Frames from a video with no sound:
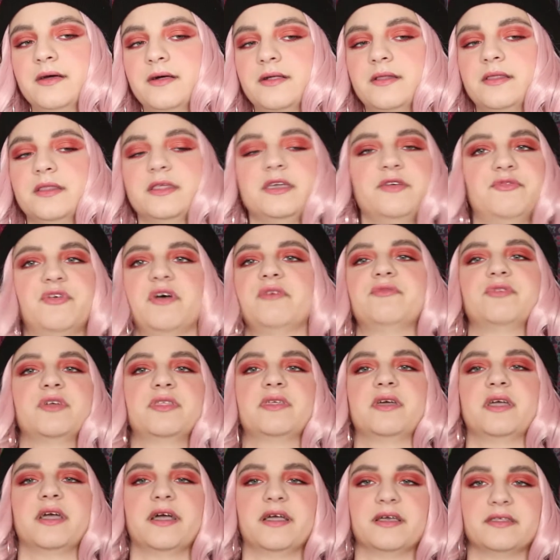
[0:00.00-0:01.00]
leave
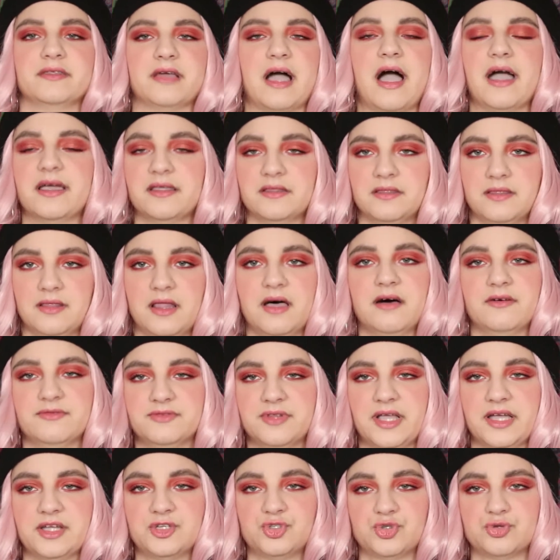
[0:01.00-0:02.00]
everything I love,
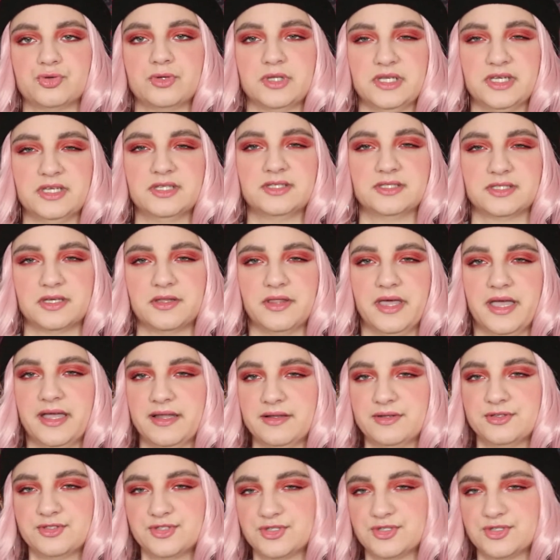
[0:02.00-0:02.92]
like, truly till the end.